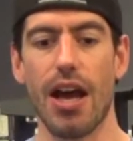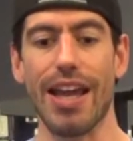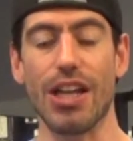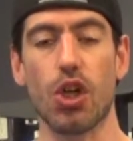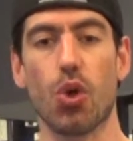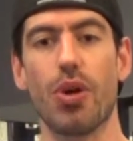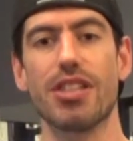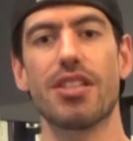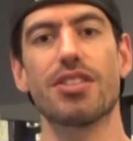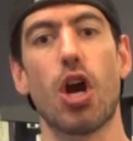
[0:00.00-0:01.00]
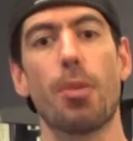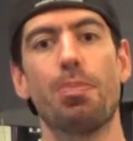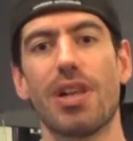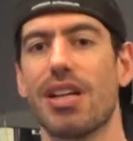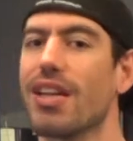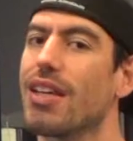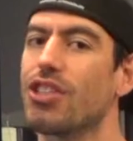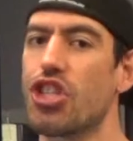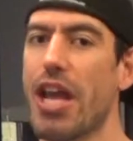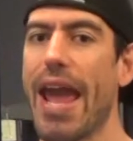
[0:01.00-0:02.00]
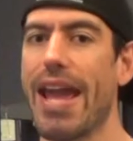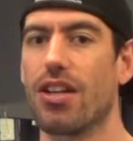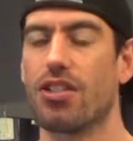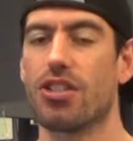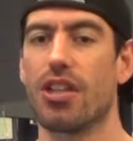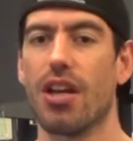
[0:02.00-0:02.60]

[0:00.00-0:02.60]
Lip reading: increases our ability to change.